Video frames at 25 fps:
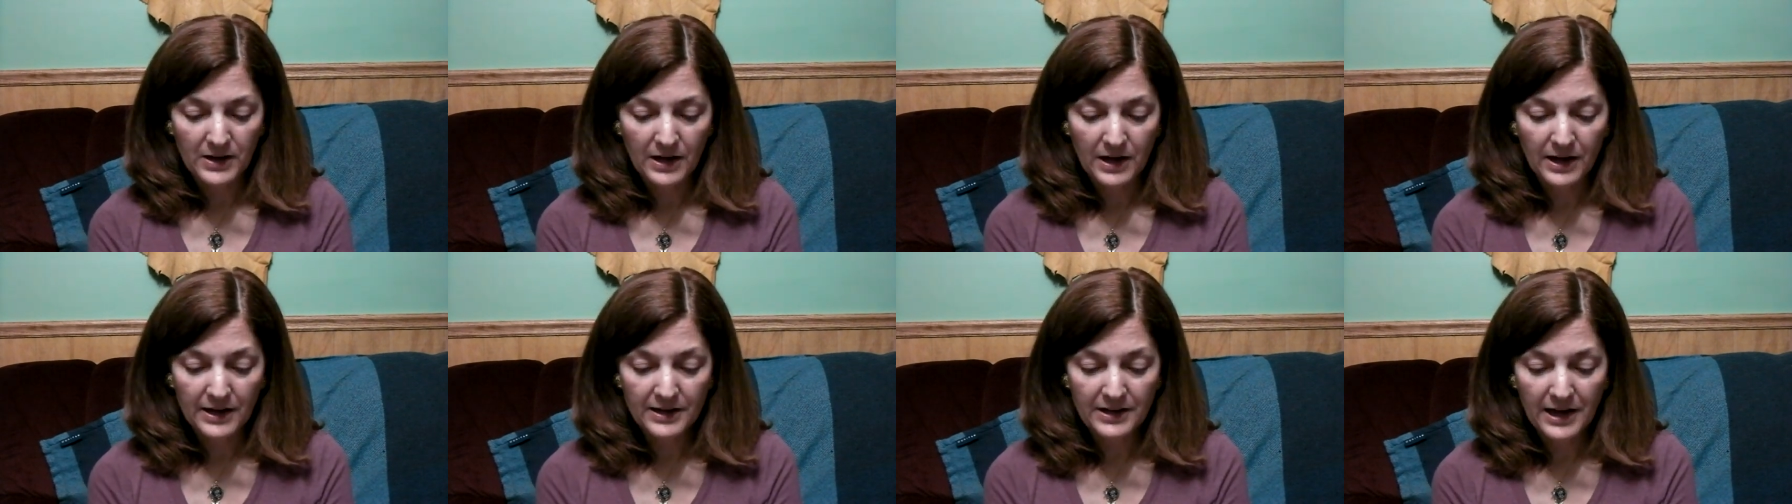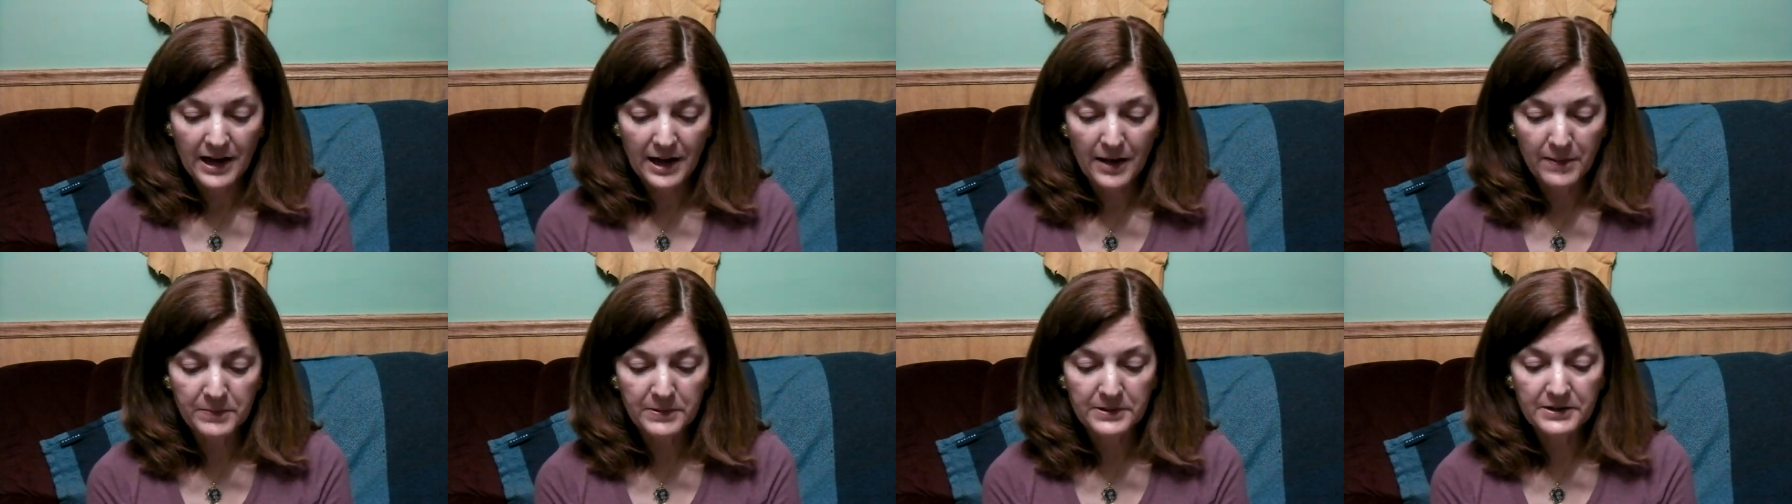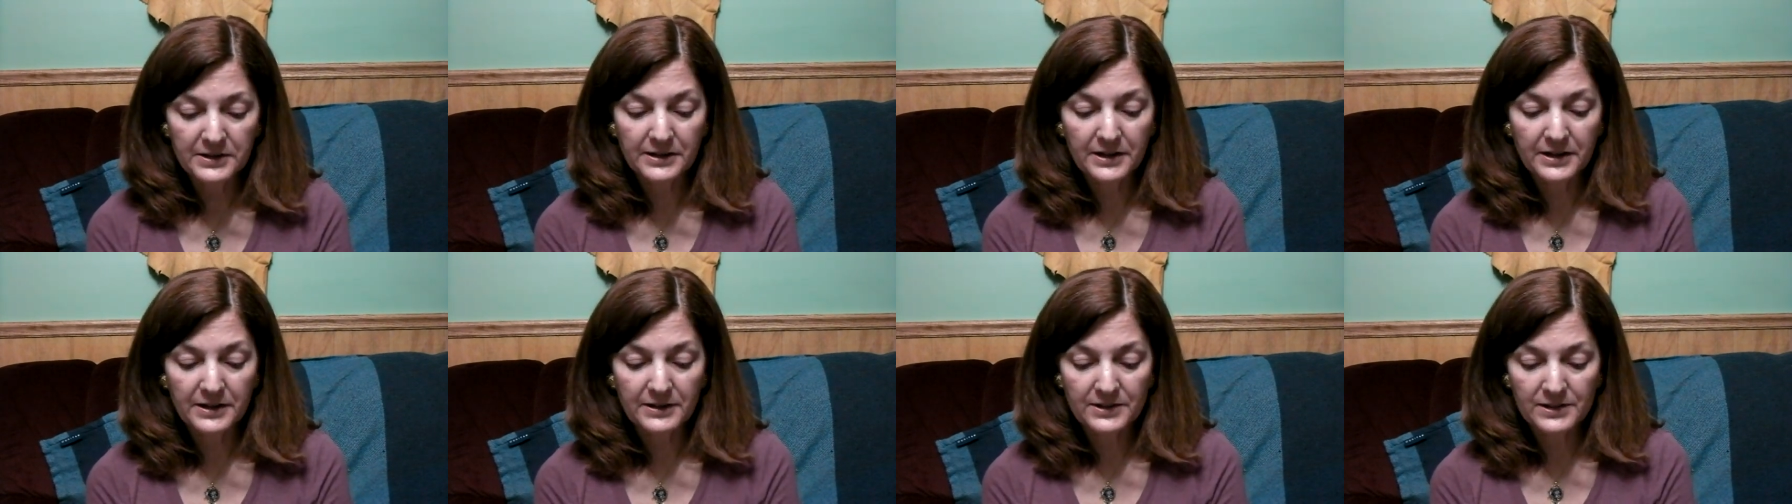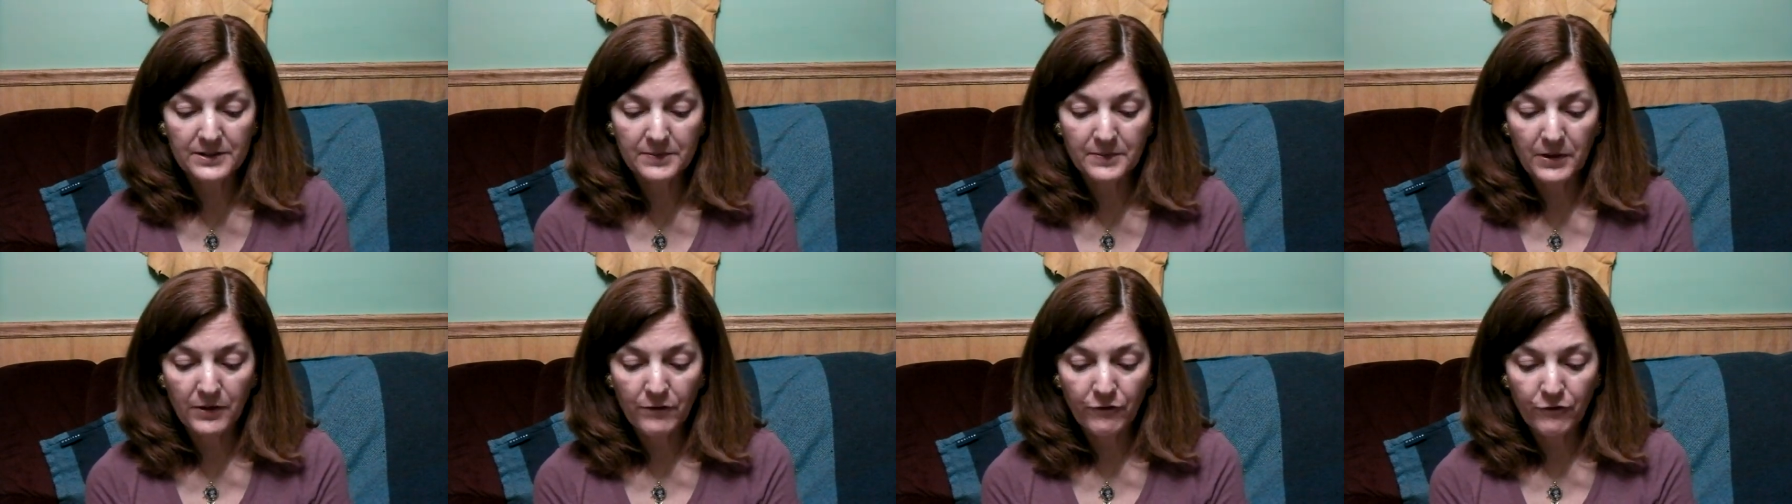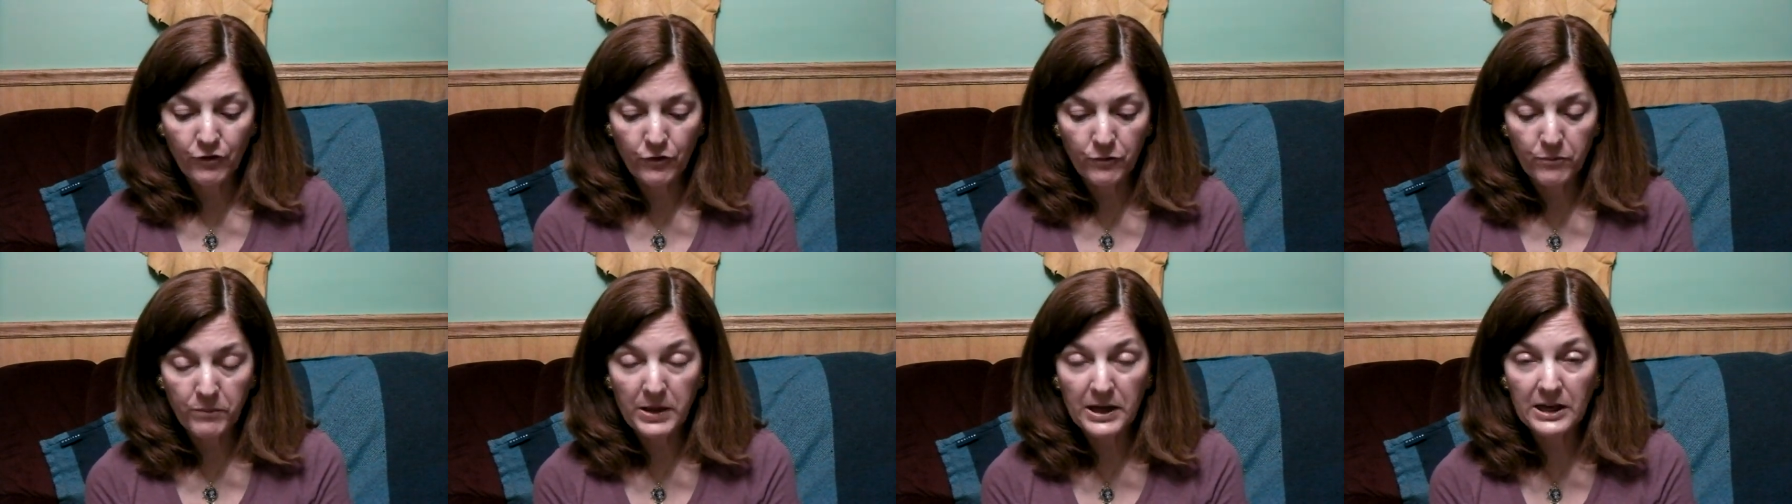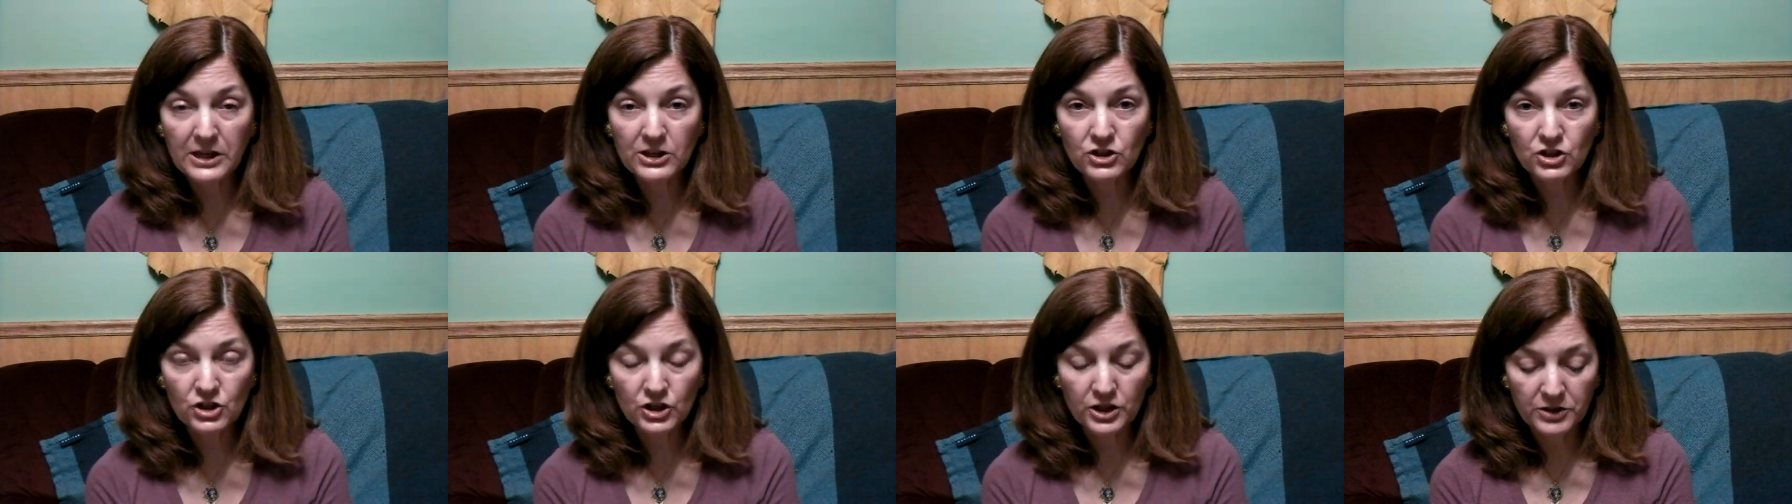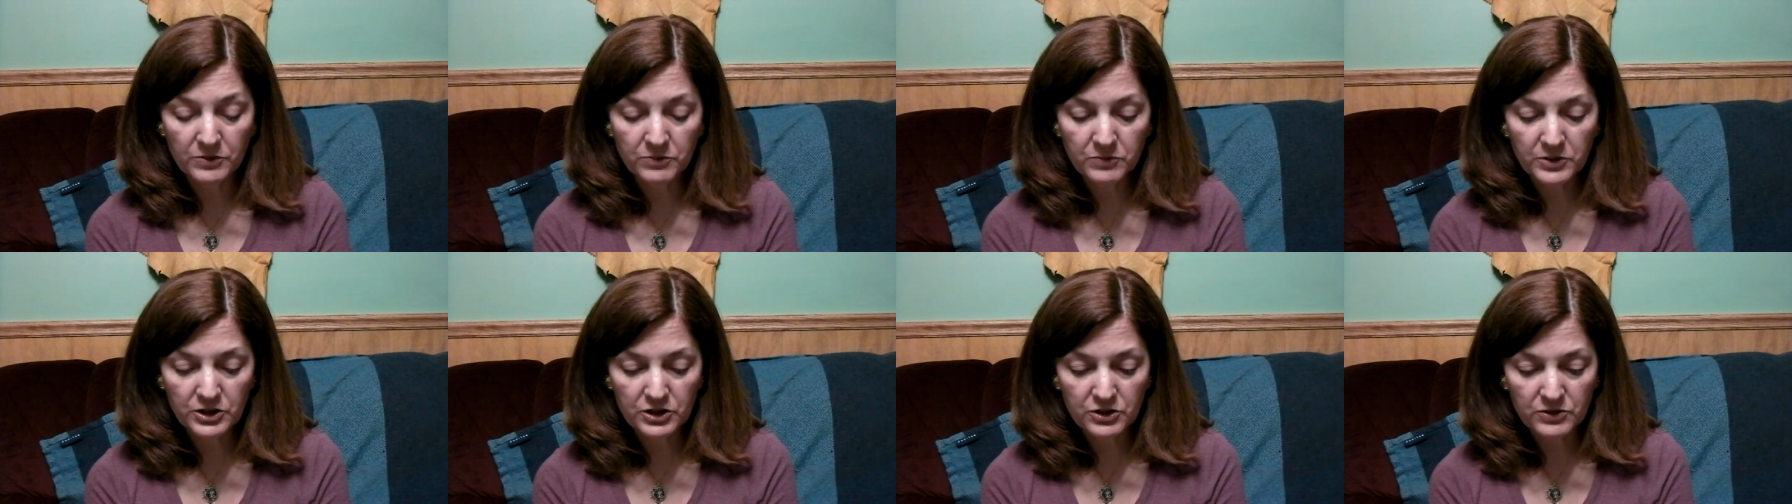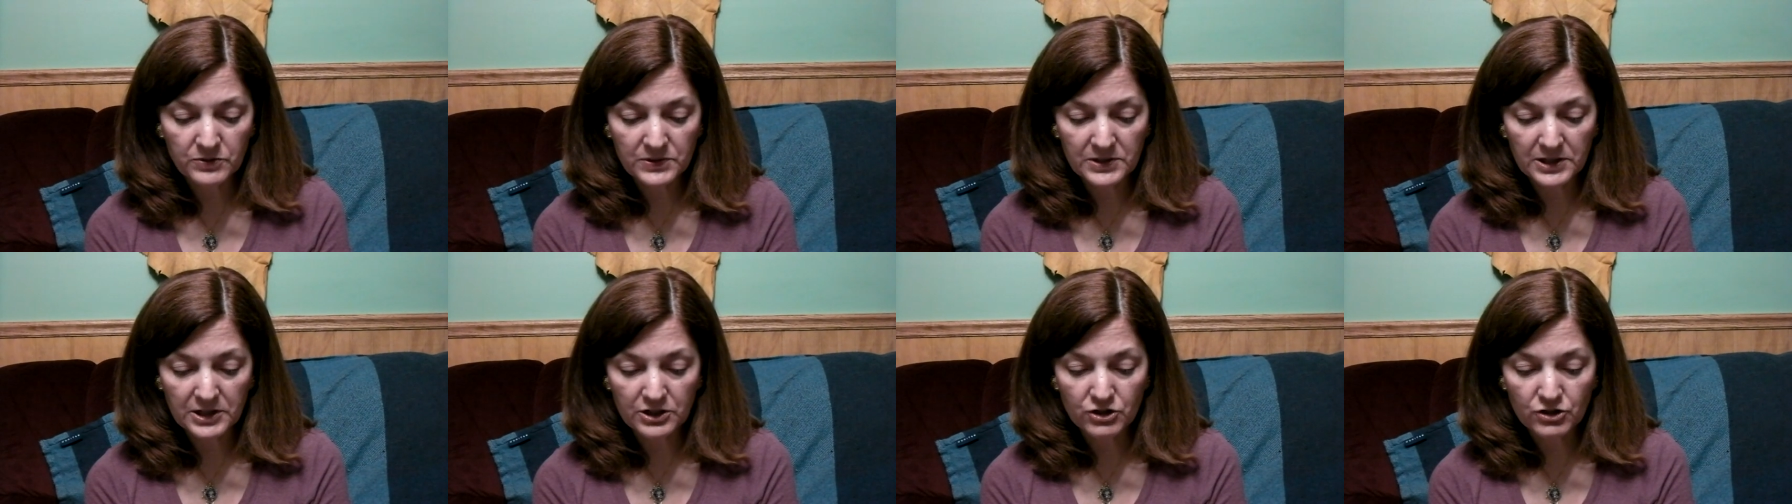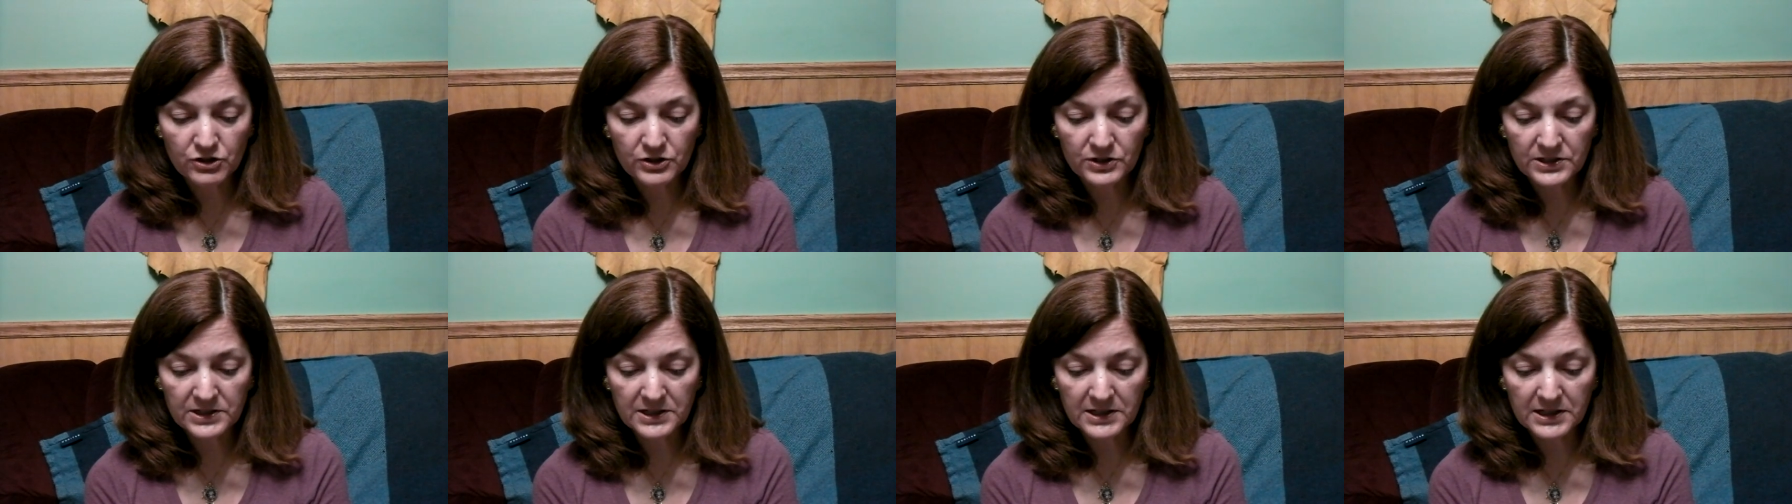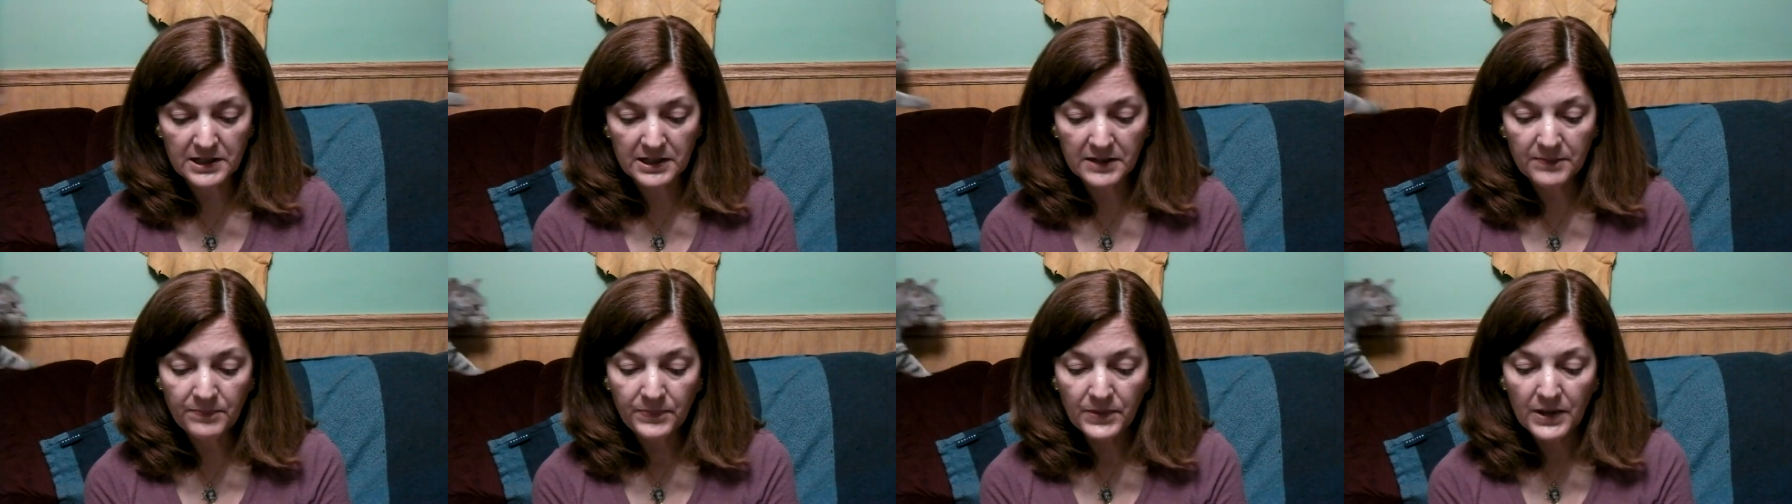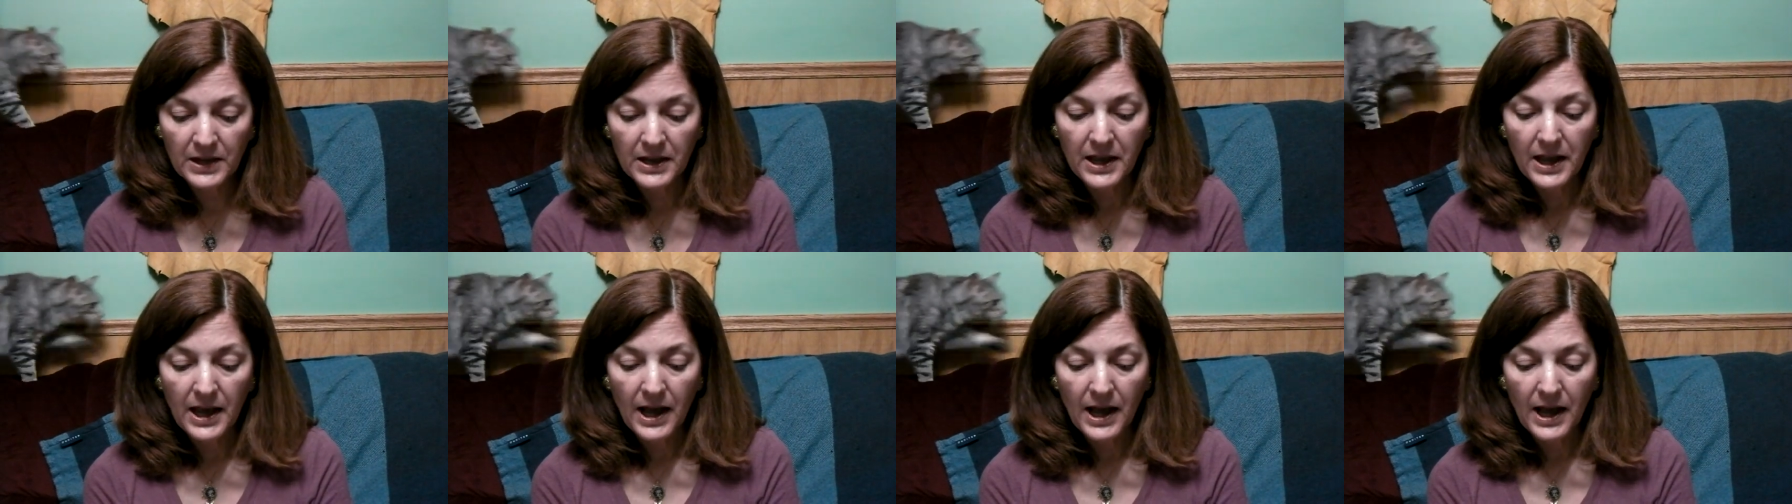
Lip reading: I happened to get some information, which was interesting,